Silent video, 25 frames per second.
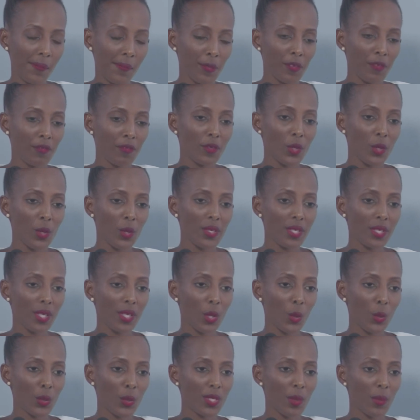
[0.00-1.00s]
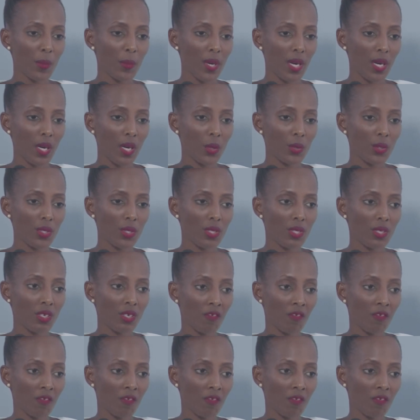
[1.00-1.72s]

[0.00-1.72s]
You've talked a lot about